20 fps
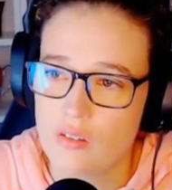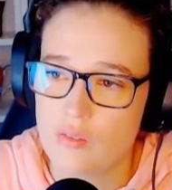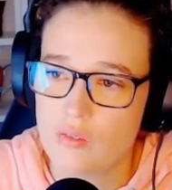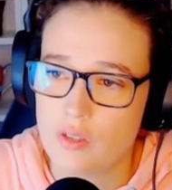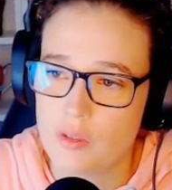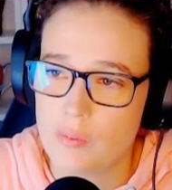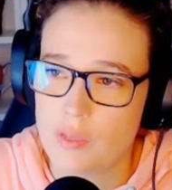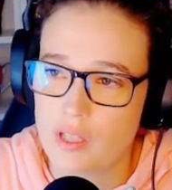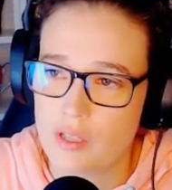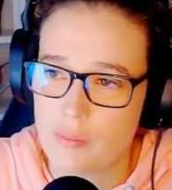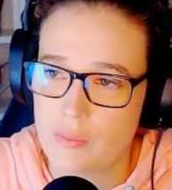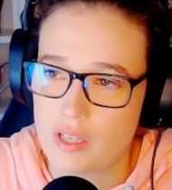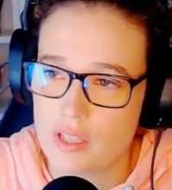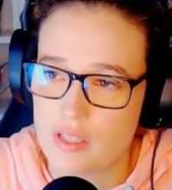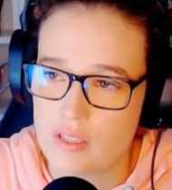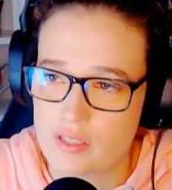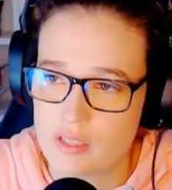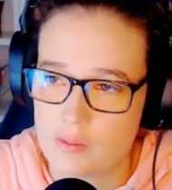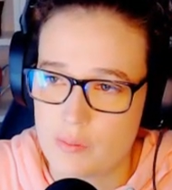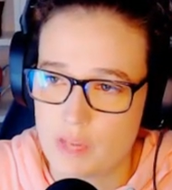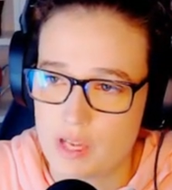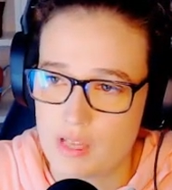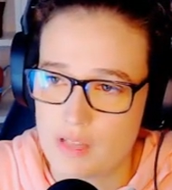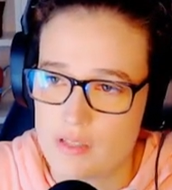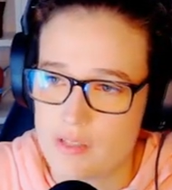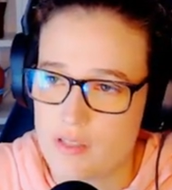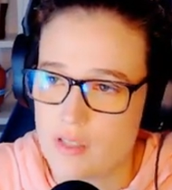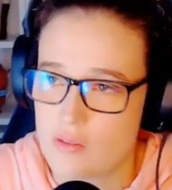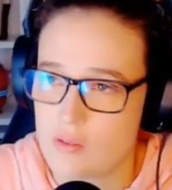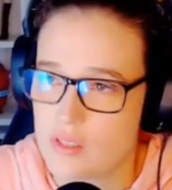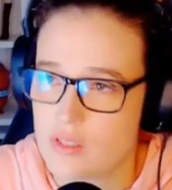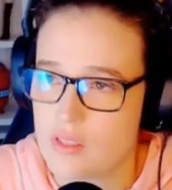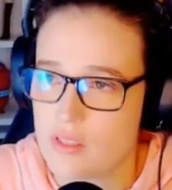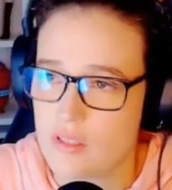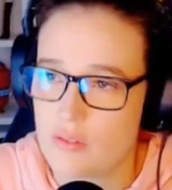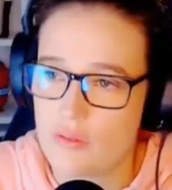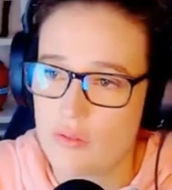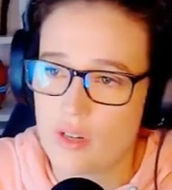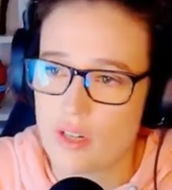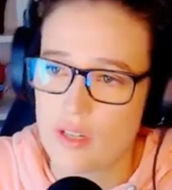would be to make a space that was
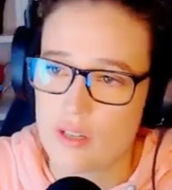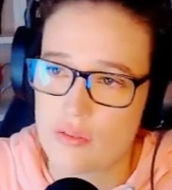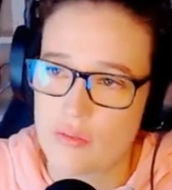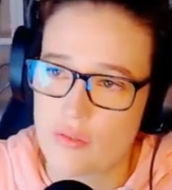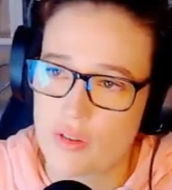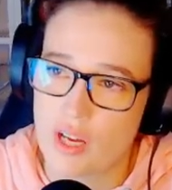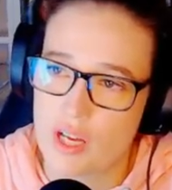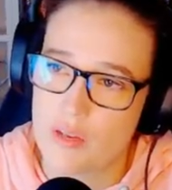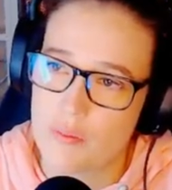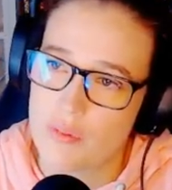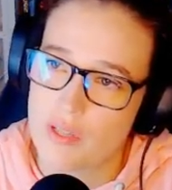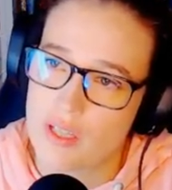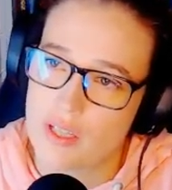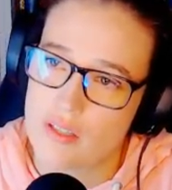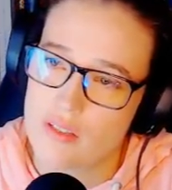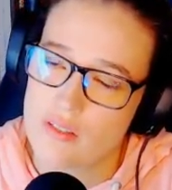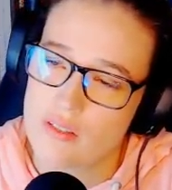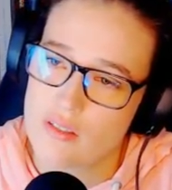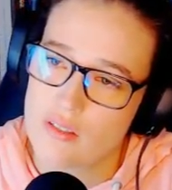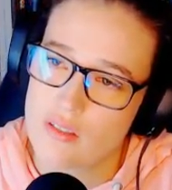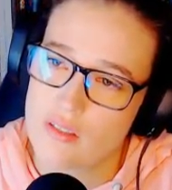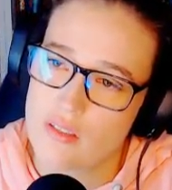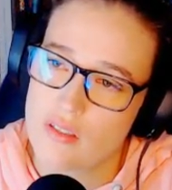in front of the fireplace.